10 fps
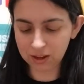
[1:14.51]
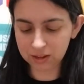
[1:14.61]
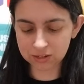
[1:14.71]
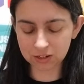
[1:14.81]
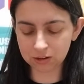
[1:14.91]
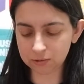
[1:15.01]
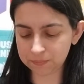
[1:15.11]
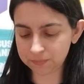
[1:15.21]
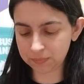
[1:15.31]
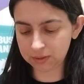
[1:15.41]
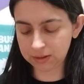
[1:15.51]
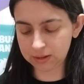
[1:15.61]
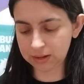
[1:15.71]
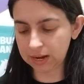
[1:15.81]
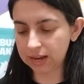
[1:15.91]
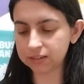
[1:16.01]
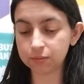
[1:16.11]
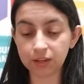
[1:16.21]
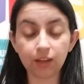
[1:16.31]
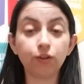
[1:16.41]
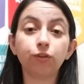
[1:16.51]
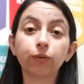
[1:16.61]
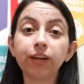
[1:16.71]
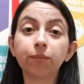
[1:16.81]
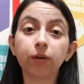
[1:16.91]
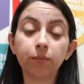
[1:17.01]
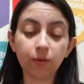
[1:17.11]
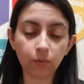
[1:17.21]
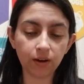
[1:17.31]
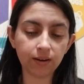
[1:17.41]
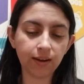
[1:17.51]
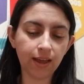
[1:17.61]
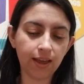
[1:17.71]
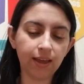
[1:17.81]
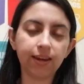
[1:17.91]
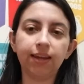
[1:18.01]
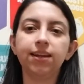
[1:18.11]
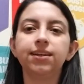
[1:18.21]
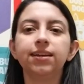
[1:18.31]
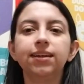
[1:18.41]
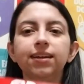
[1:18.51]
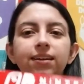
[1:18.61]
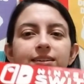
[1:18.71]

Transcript: So, I asked him, can you 3D print me one? And he did.